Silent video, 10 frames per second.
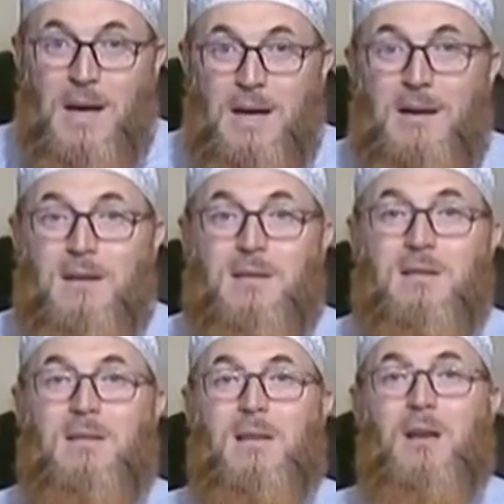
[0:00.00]
And this
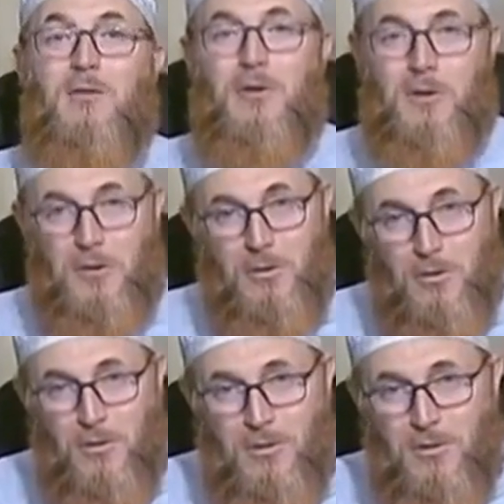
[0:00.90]
is a sign of a good
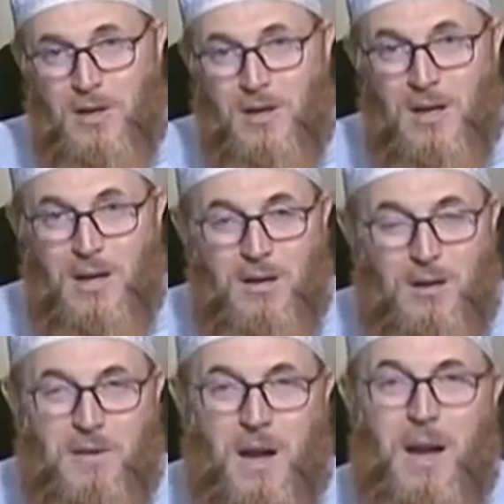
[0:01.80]
conclusion
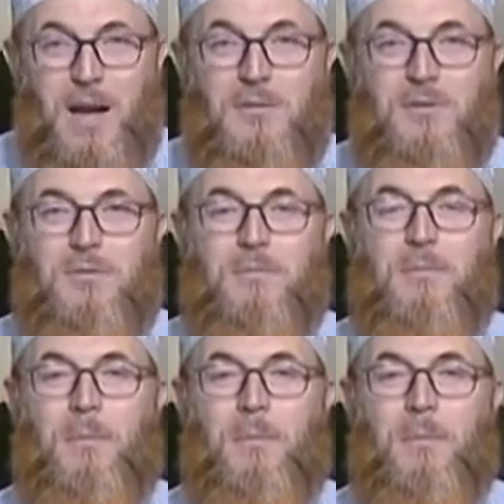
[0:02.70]
of their lives.